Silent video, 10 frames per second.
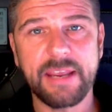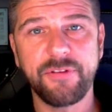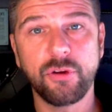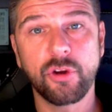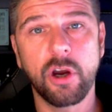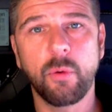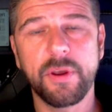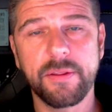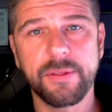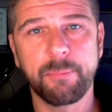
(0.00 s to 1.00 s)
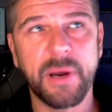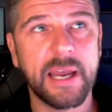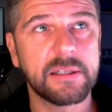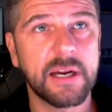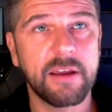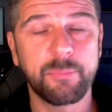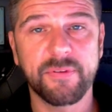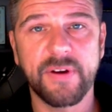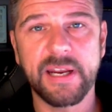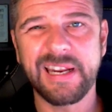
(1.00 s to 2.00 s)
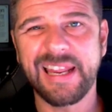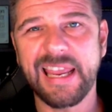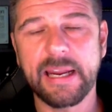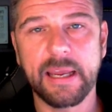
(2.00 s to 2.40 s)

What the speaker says: If you go with the pack that I provided, again,